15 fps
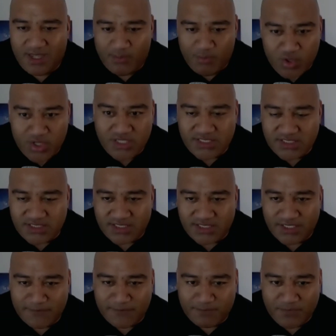More Than Just a
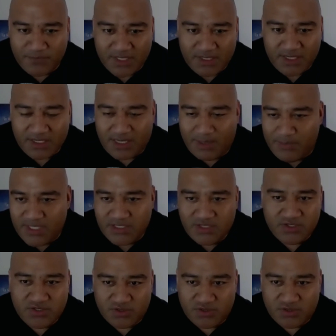Game, coming
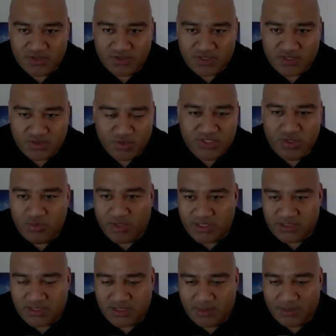at you soon. 2021 is
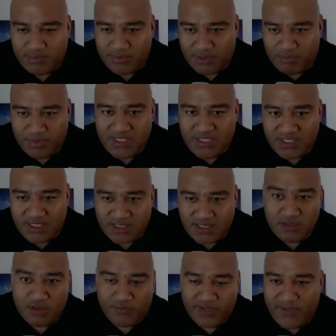going to be a big year, a
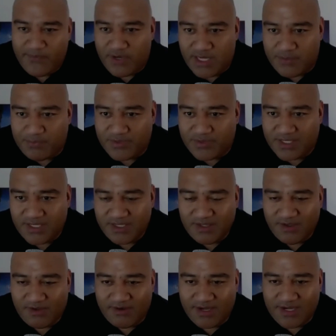year of level up,
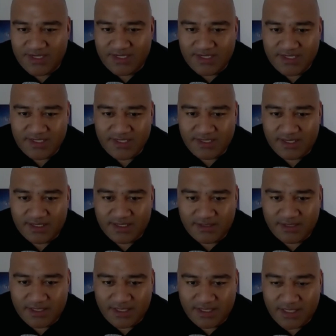right?
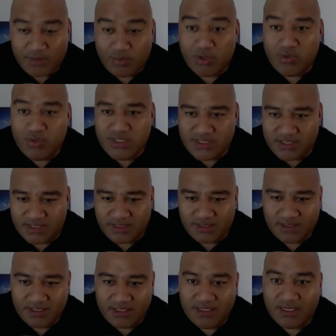And like we always say,
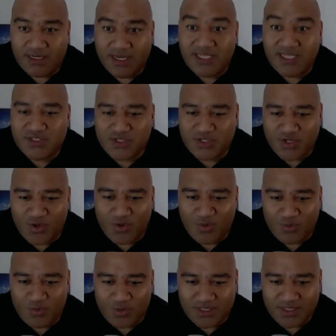let's go.